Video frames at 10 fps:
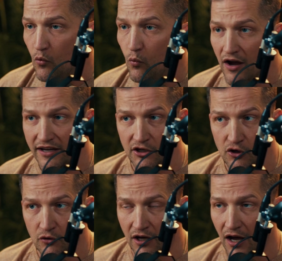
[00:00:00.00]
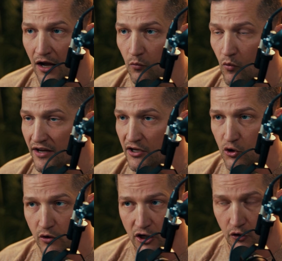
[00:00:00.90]
What can you cut? What can
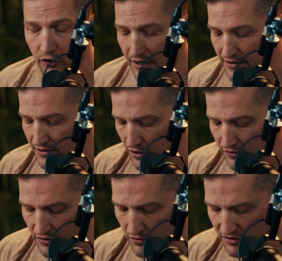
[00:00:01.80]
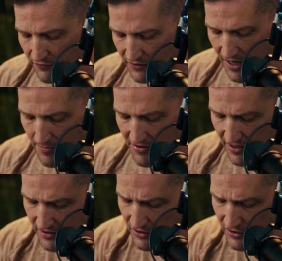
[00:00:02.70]
you increase? Those different type of things.